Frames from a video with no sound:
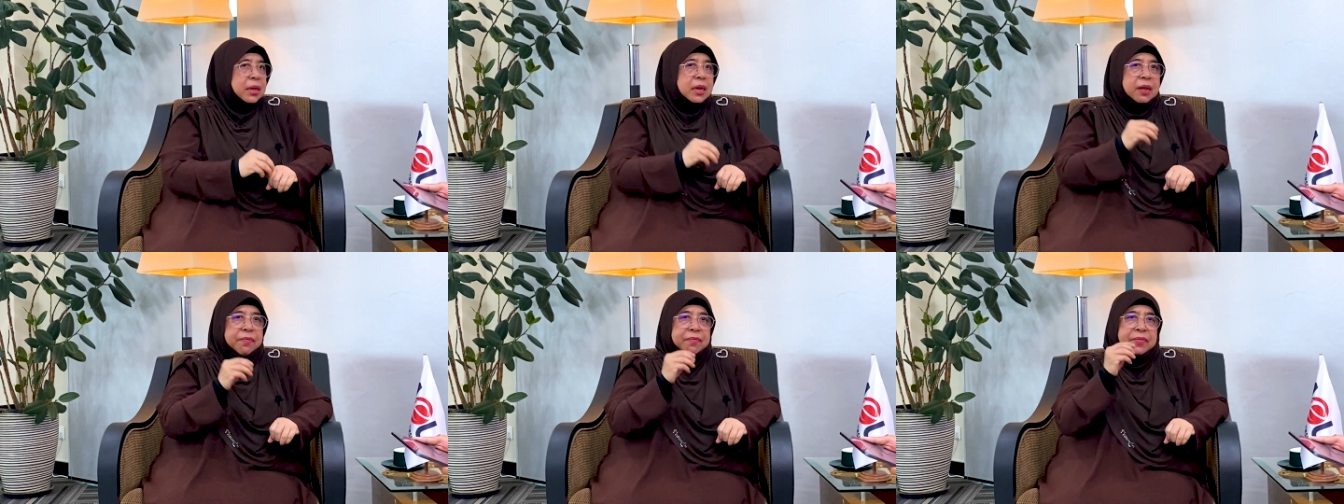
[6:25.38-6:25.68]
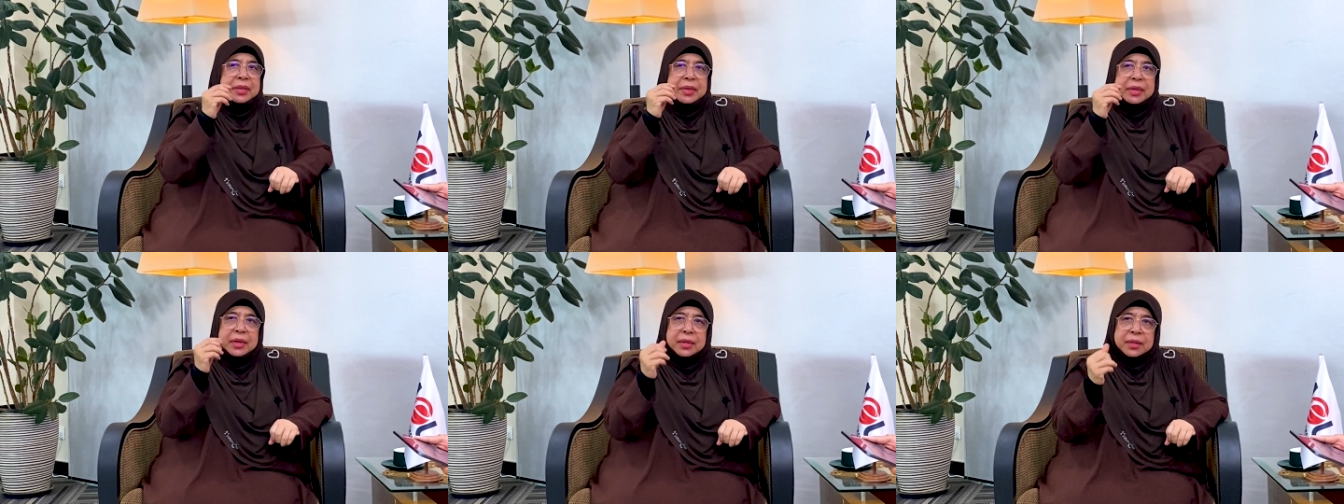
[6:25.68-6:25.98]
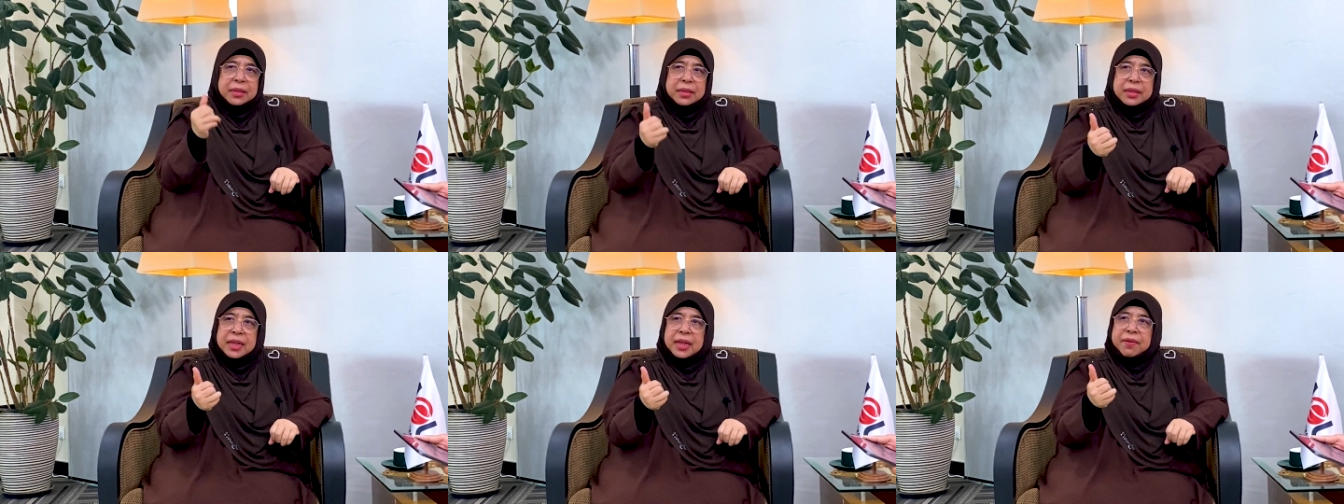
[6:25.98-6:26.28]
The
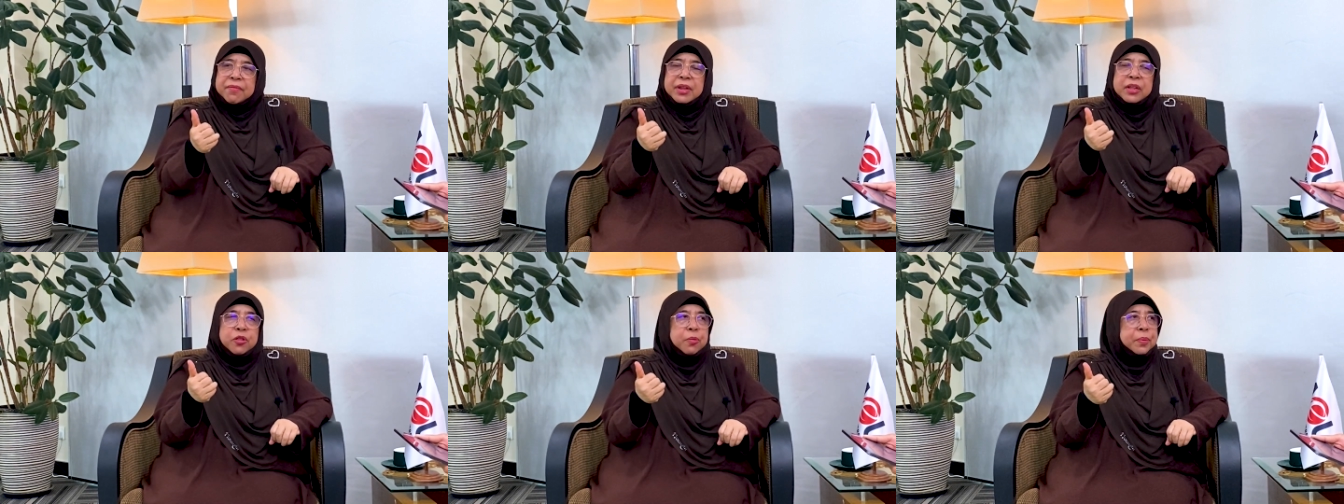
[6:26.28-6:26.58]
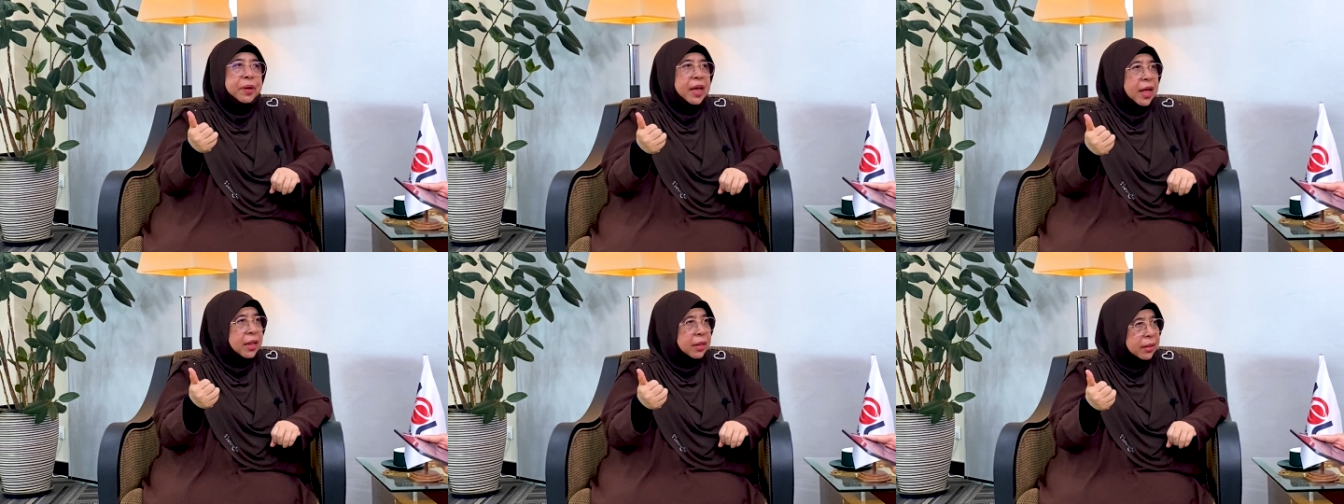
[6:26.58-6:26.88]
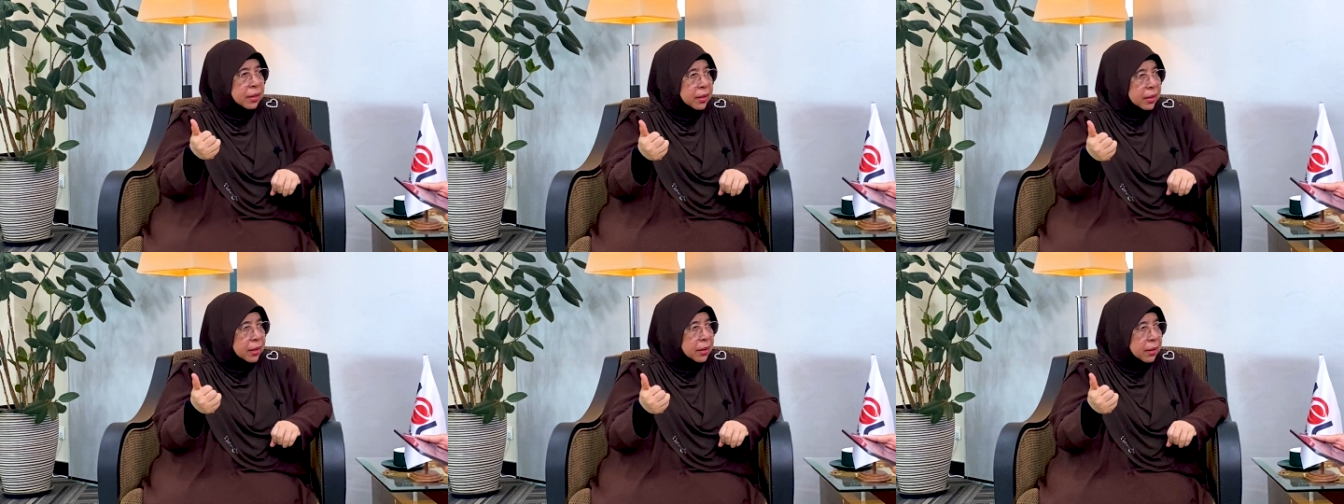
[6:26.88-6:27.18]
physical self need to be
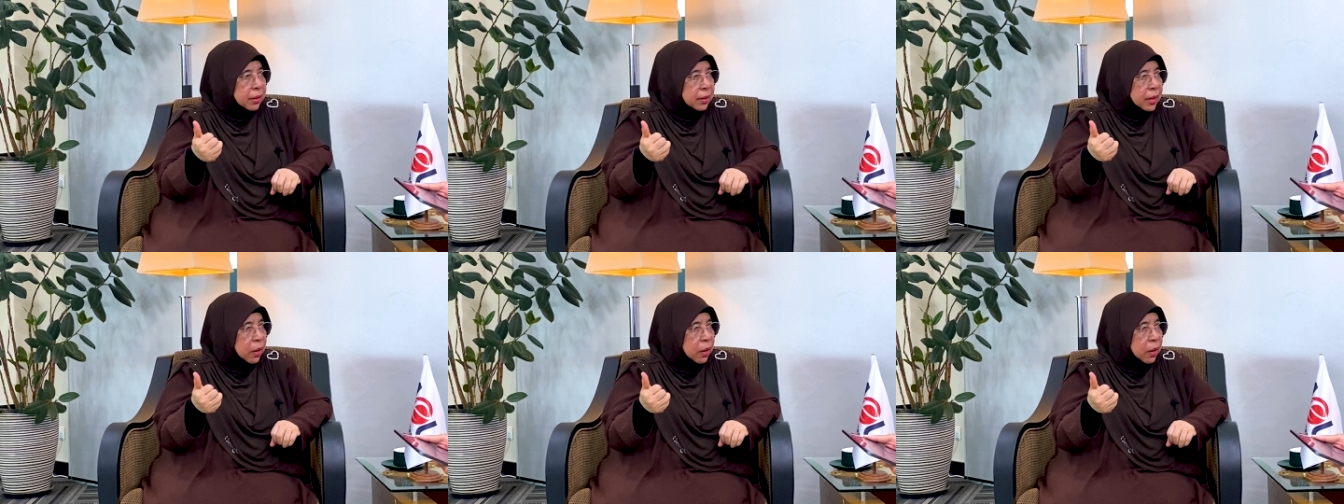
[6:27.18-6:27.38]
healthy.